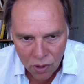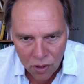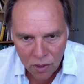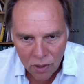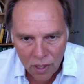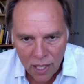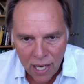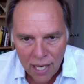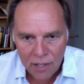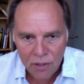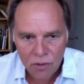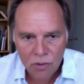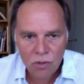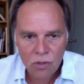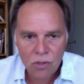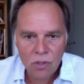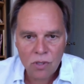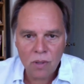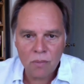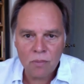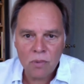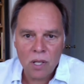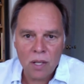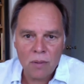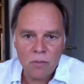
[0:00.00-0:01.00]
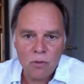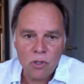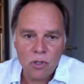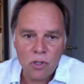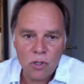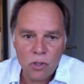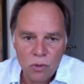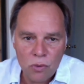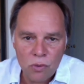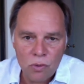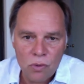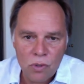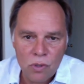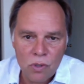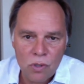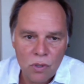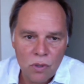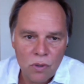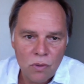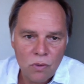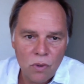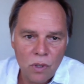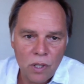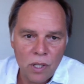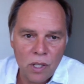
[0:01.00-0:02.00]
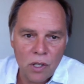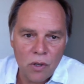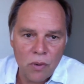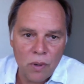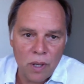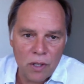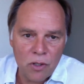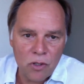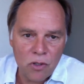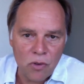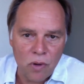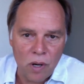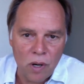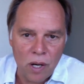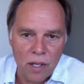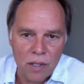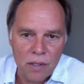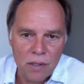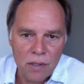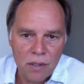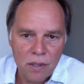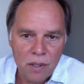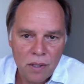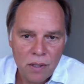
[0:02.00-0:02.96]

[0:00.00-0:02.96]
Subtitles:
Actors sometimes use incorrect stress.